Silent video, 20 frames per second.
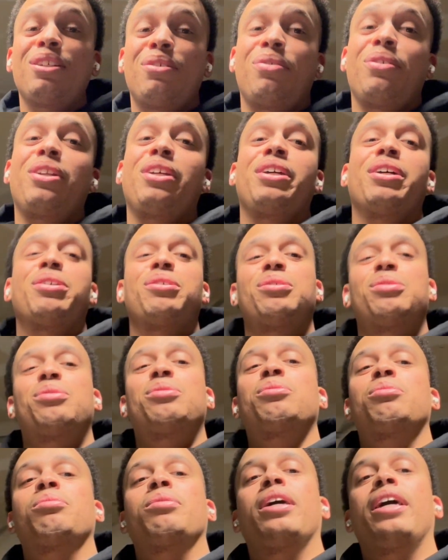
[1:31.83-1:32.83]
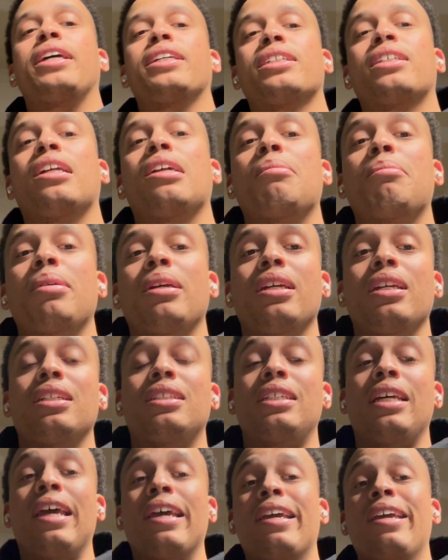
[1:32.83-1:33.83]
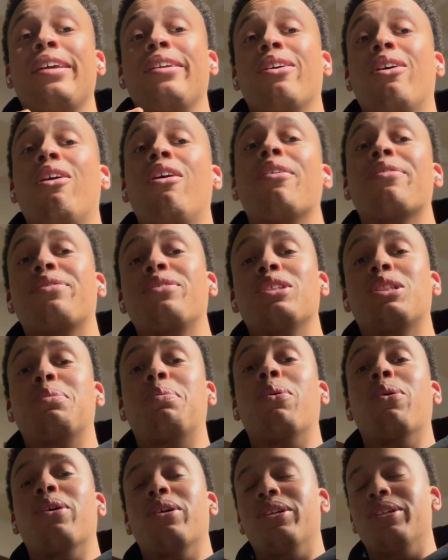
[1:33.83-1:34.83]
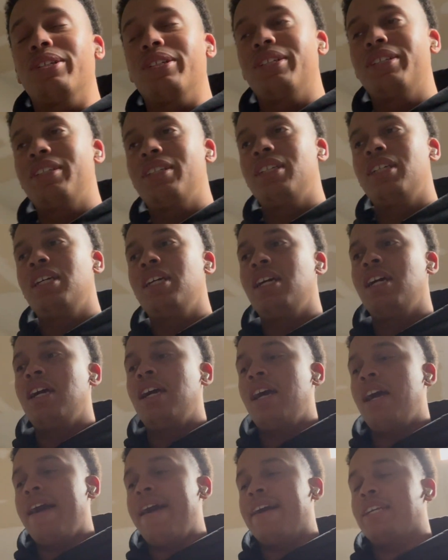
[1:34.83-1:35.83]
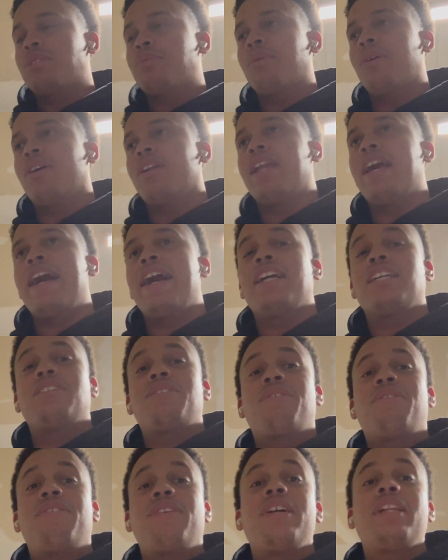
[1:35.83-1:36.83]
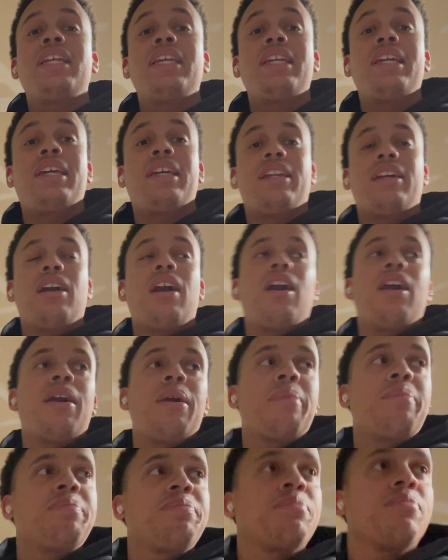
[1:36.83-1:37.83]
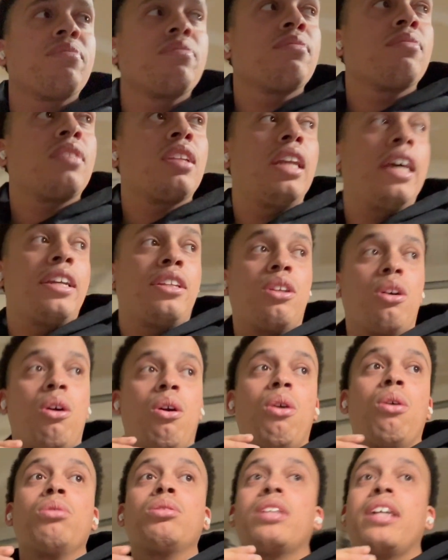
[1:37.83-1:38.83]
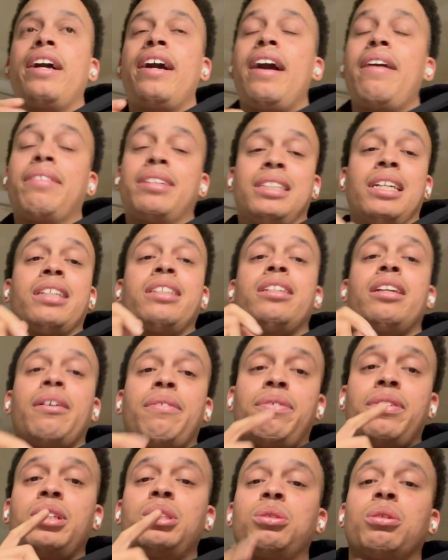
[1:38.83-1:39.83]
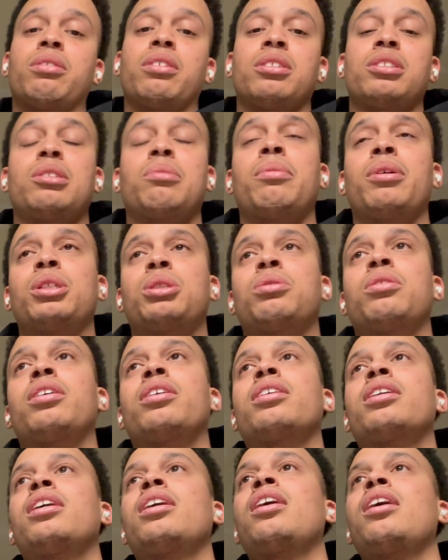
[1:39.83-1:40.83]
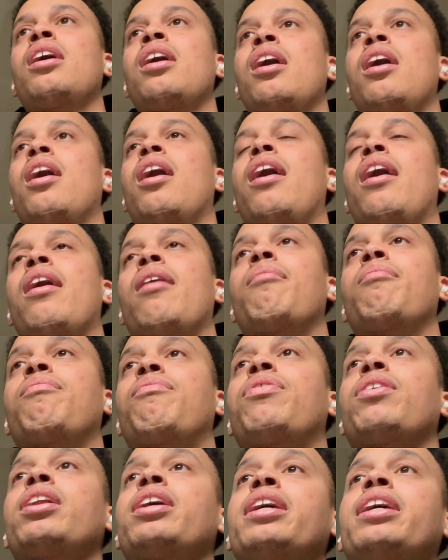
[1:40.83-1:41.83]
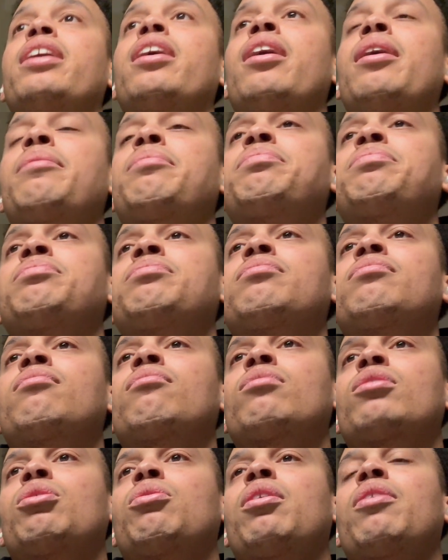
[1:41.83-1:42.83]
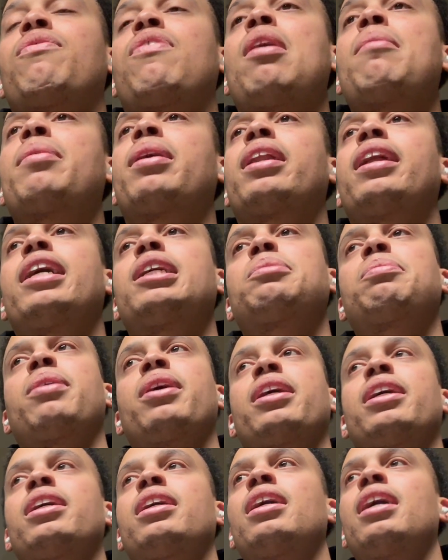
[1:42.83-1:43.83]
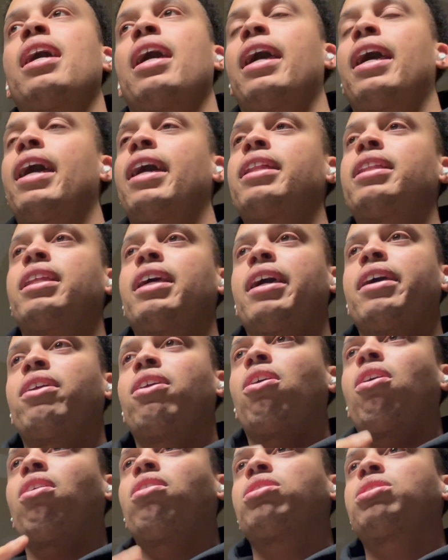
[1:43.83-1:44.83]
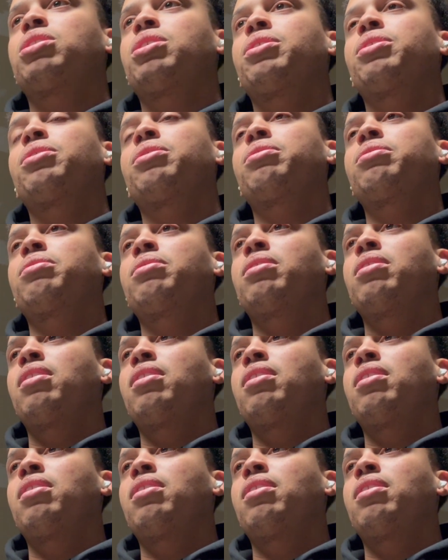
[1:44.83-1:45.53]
video is gonna be taking off the spoiler as well as filling it up, like the holes that I have, because I definitely drilled into my trunk. Filling it up with fiberglass putty, and then also